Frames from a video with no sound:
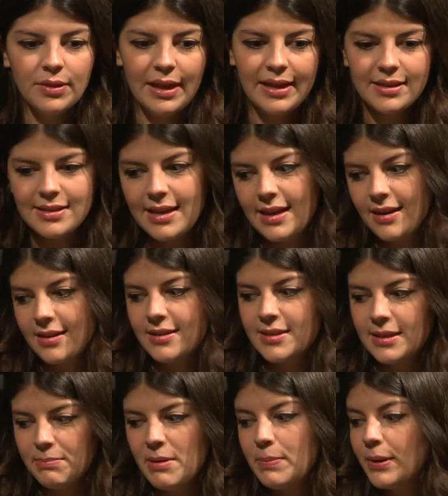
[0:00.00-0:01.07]
like say, say,
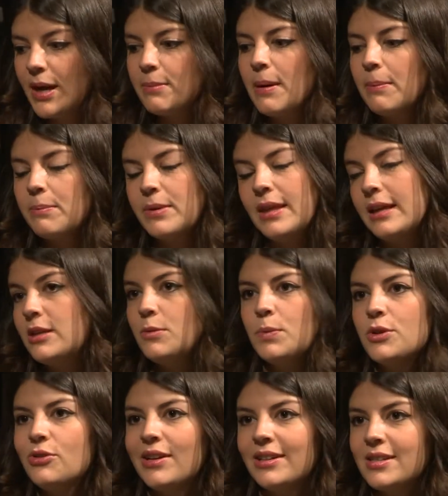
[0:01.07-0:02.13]
people come up and be like,
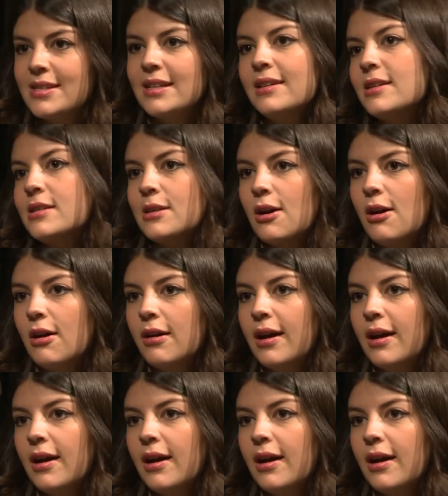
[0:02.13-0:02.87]
would you like to sing this song?